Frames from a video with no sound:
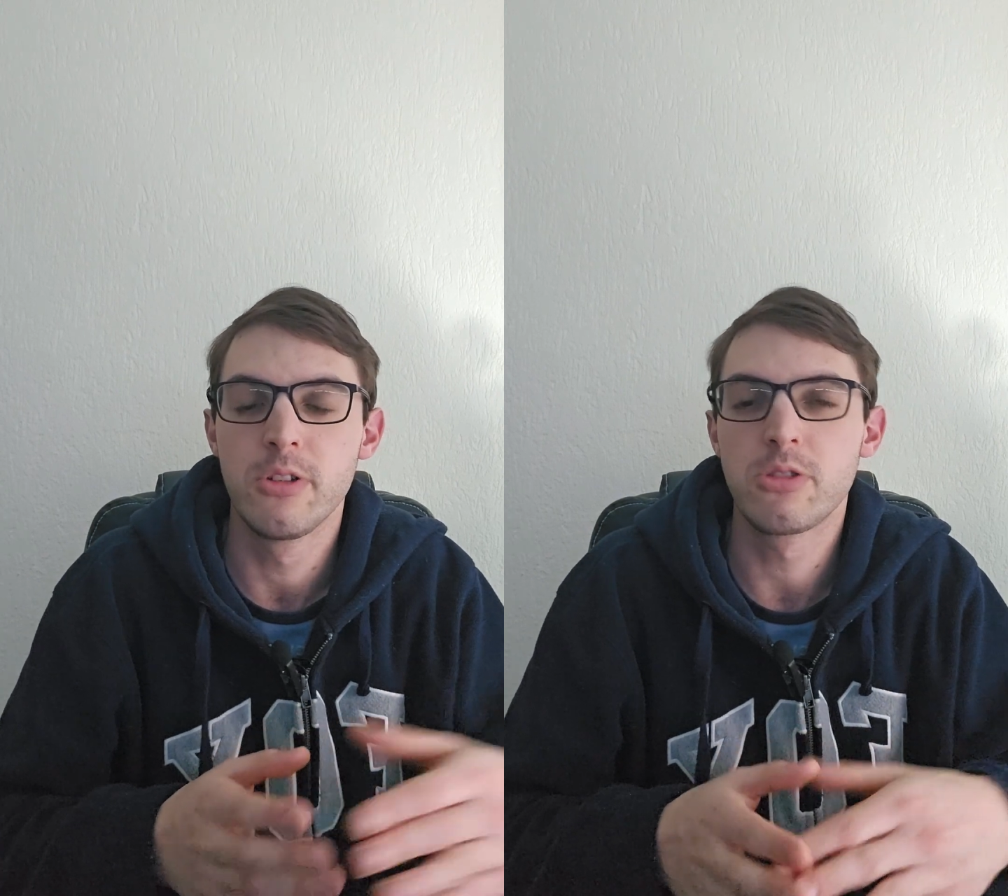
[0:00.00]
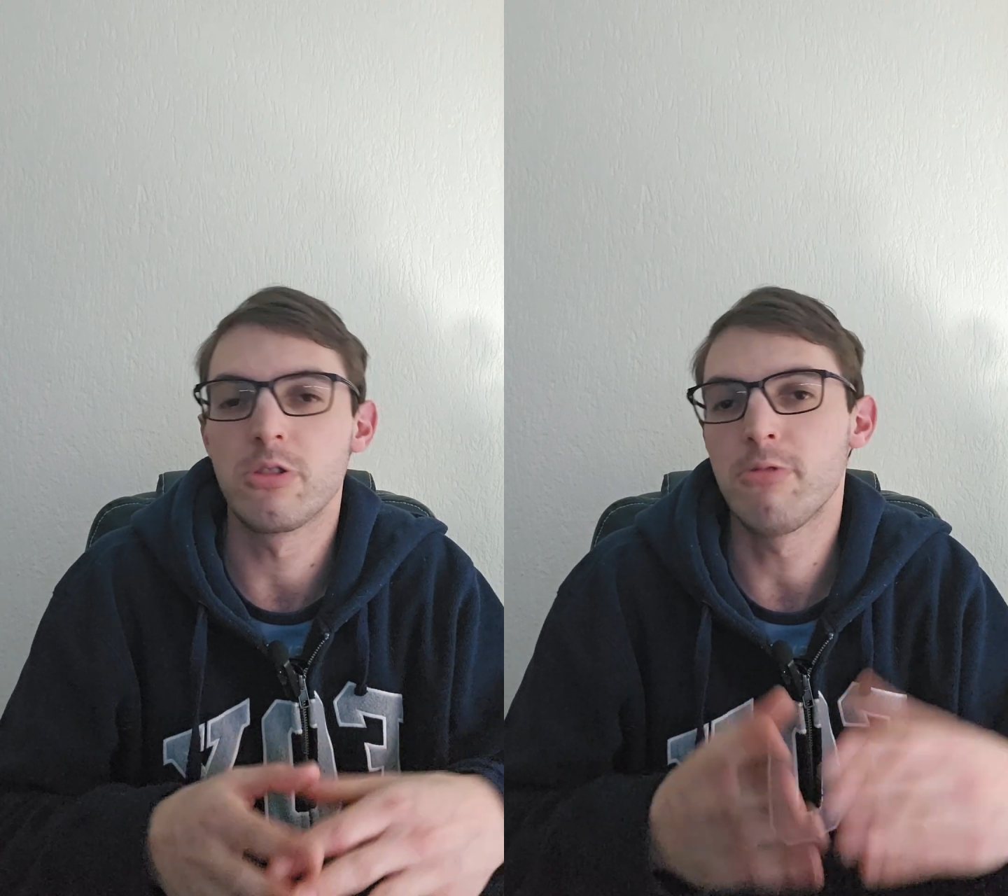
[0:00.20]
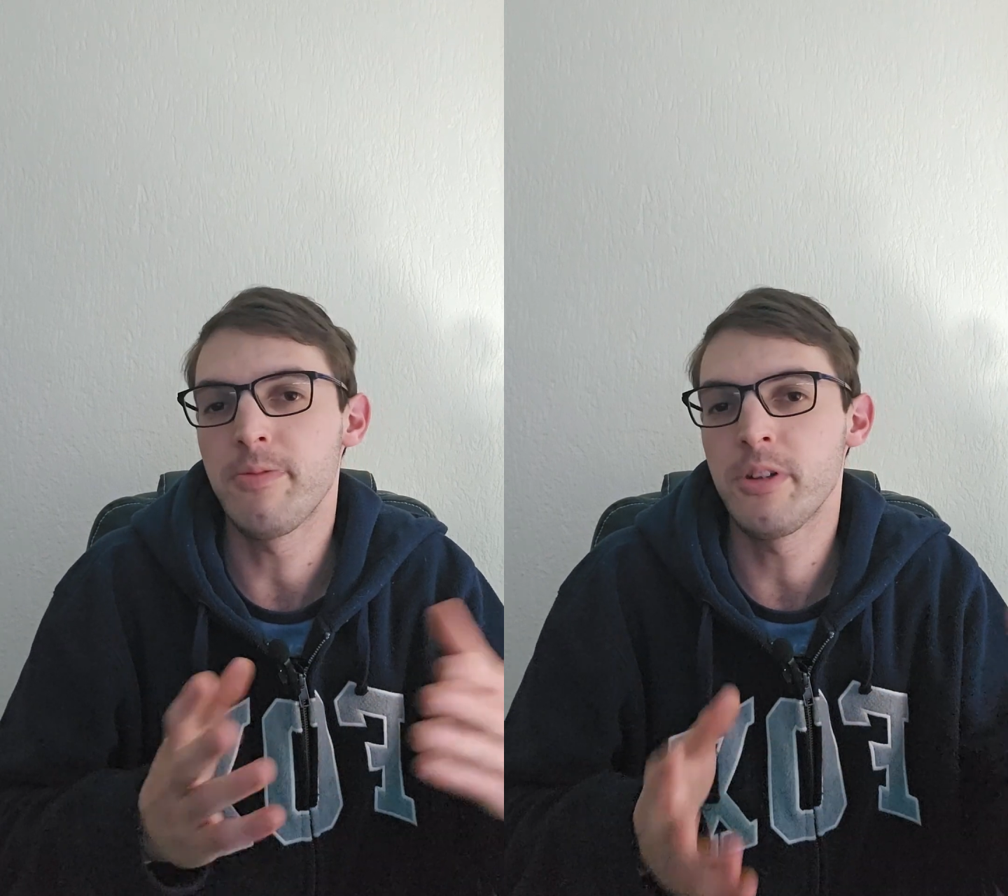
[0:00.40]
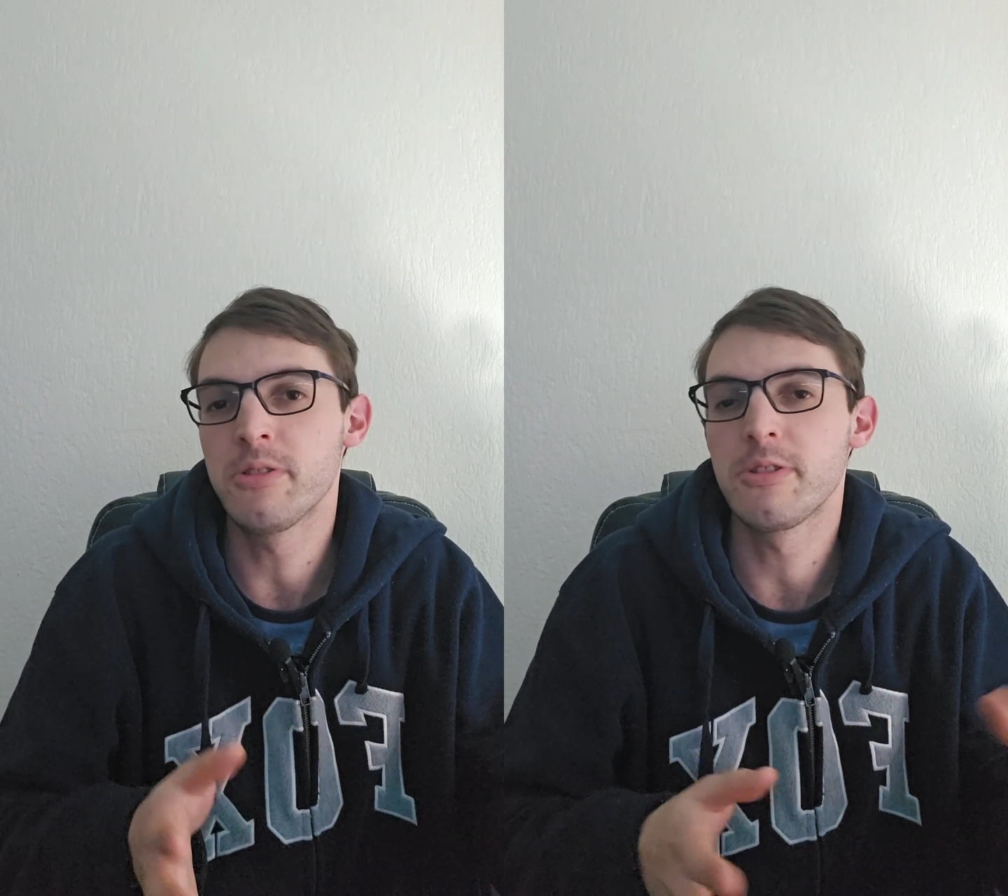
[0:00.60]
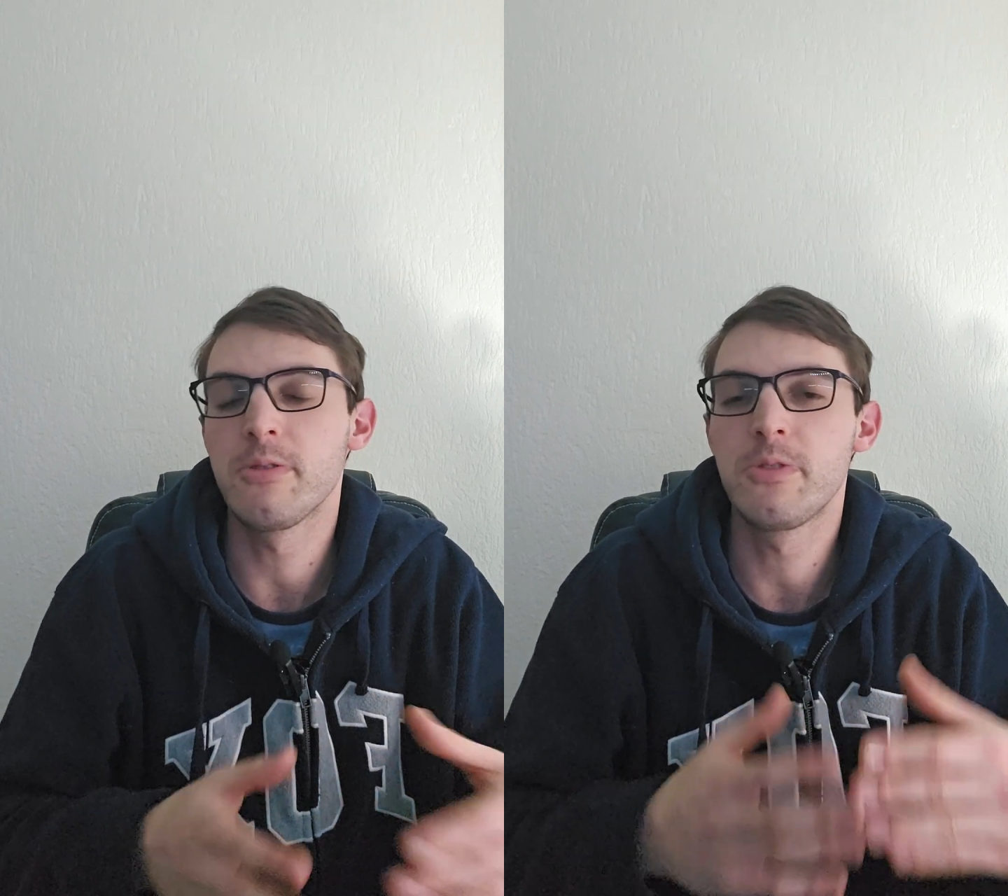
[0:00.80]
So dwarf
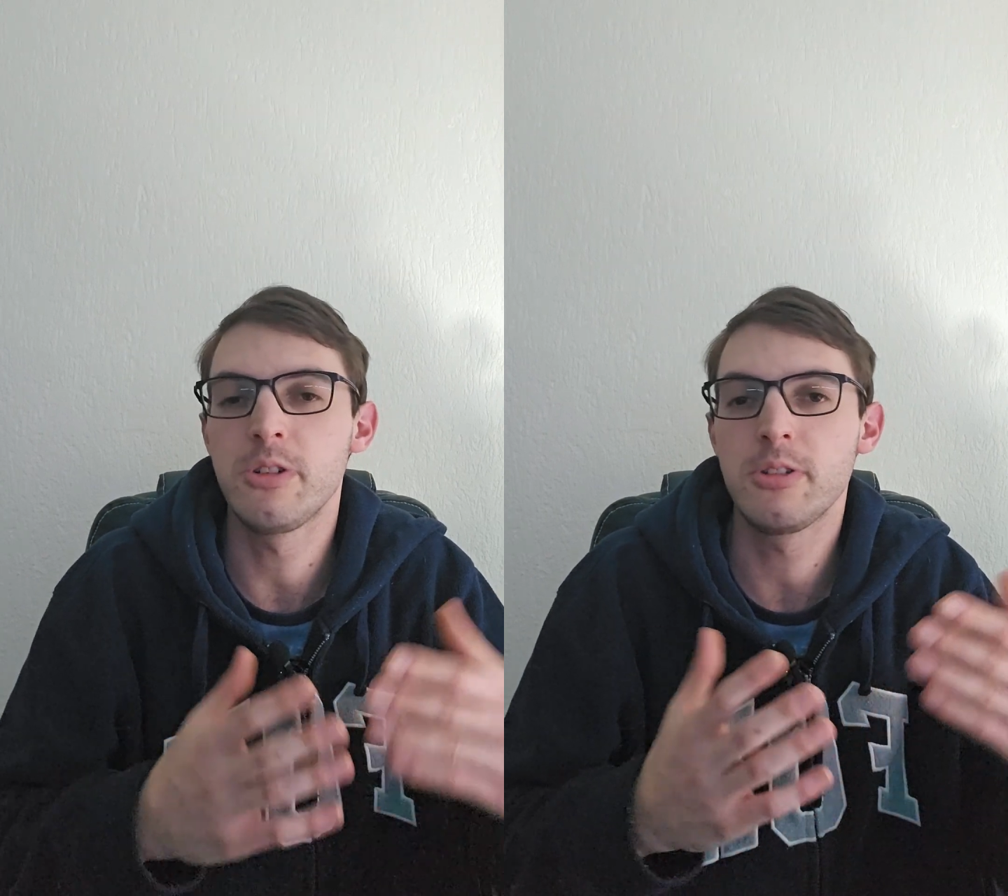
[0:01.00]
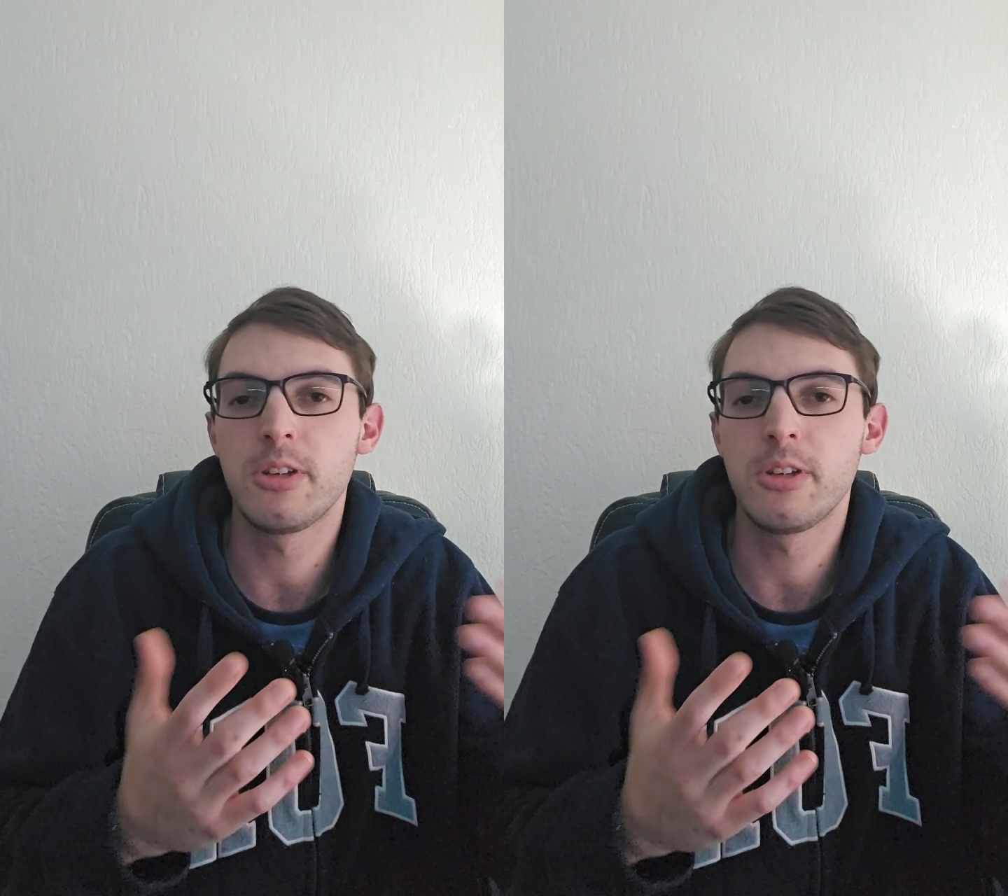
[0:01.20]
planets are a very